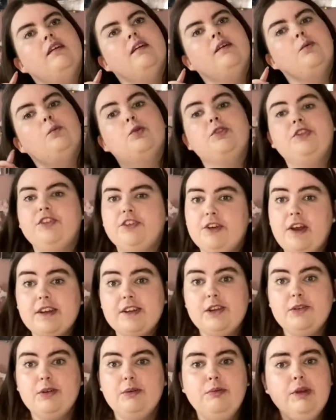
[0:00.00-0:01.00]
will distract
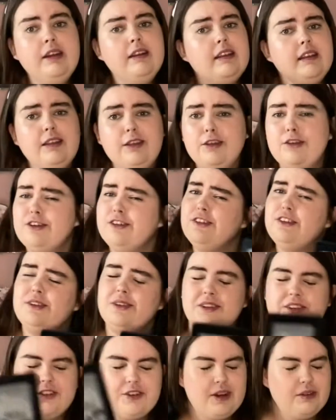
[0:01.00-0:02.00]
you from reading, you just do it
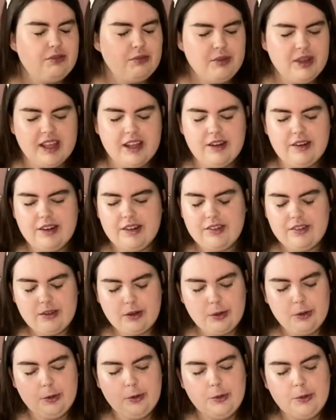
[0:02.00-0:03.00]
straight from here and it's
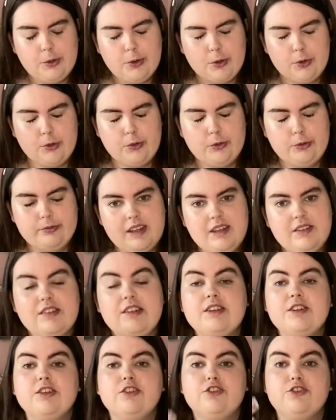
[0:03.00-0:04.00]
so cool. It's
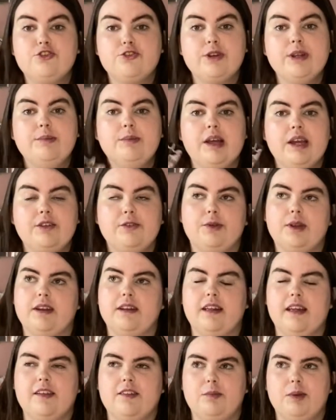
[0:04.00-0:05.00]
such a streamlined
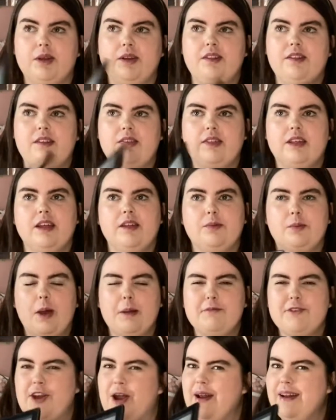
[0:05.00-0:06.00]
reading experience, I think is what I'm
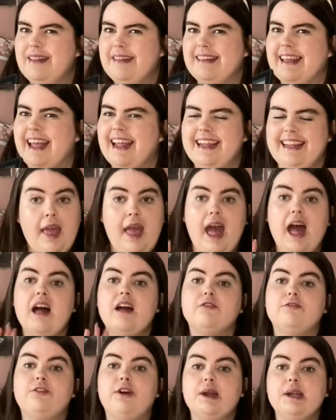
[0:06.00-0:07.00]
trying to say.
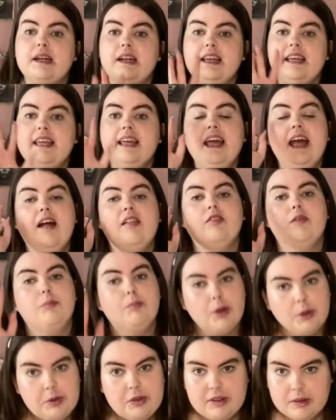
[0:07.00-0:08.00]
And finally, the
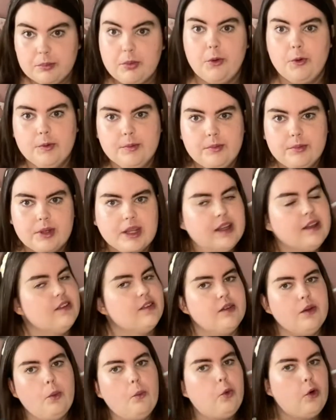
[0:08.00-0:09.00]
most important, because
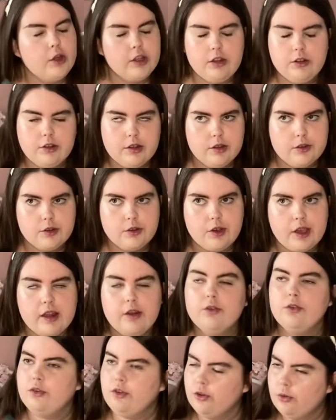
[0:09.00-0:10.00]
what are you doing on your
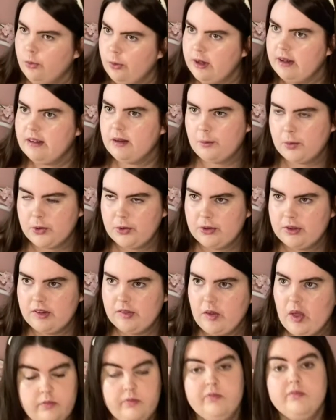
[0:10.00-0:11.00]
Kindle? You're reading books.
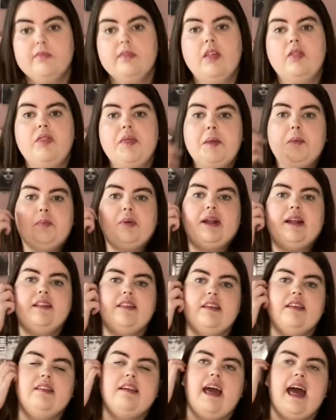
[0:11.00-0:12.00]
The
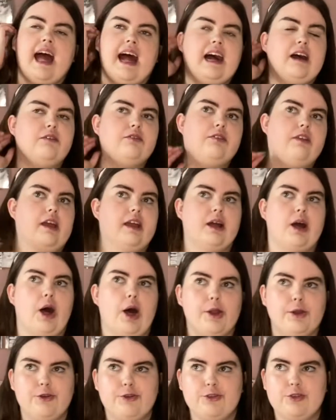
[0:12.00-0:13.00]
ability to have like
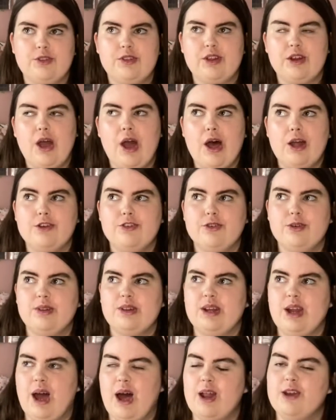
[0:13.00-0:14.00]
hundreds and hundreds
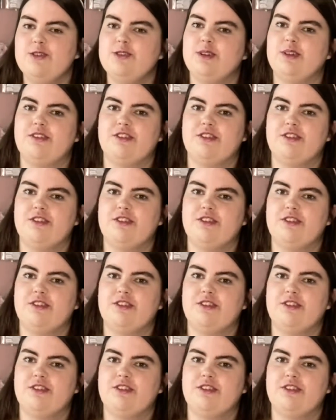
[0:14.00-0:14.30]
and hundreds of